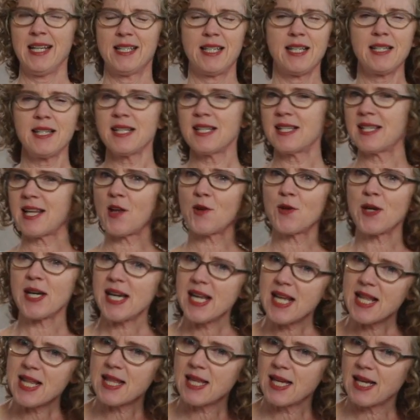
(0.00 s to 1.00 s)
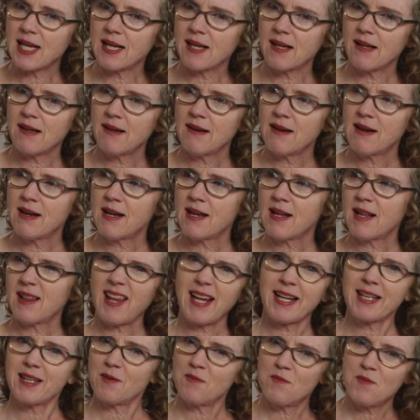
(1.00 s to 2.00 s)
doesn't sound anything
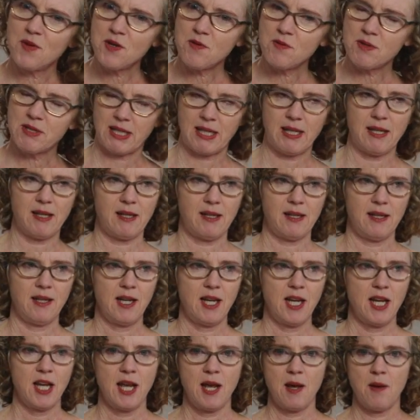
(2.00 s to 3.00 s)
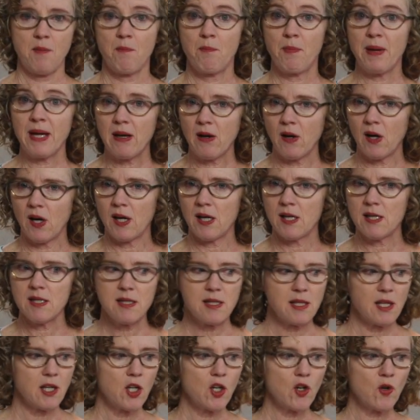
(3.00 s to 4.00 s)
like the music,
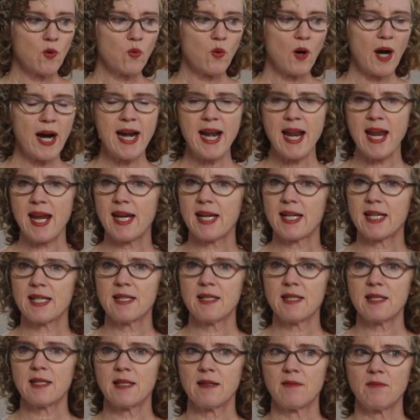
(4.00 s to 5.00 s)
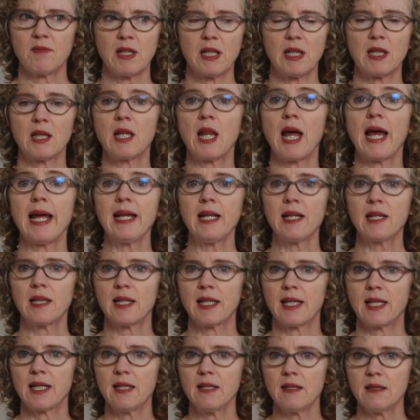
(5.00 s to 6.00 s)
because your right hand
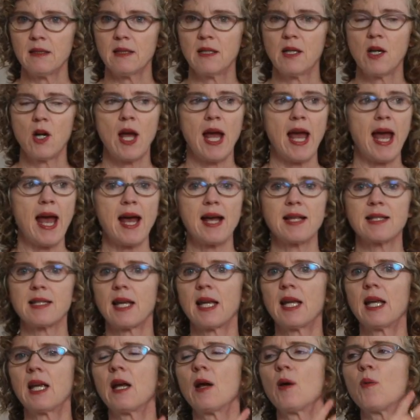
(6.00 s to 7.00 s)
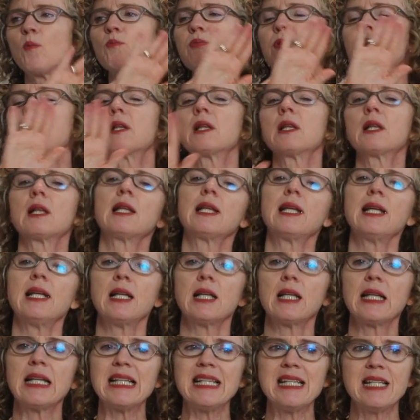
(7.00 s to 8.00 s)
likely has a
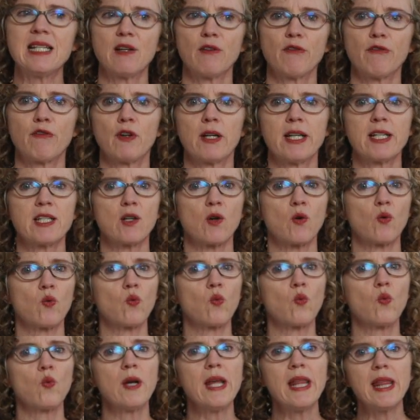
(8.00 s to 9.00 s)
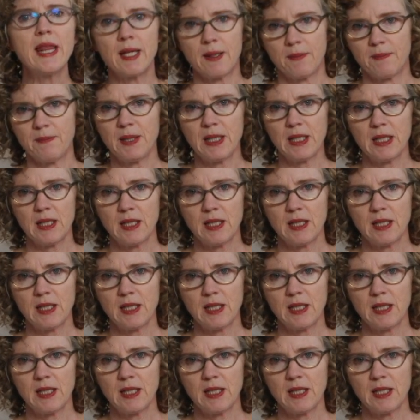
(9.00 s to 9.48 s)
completely different rhythm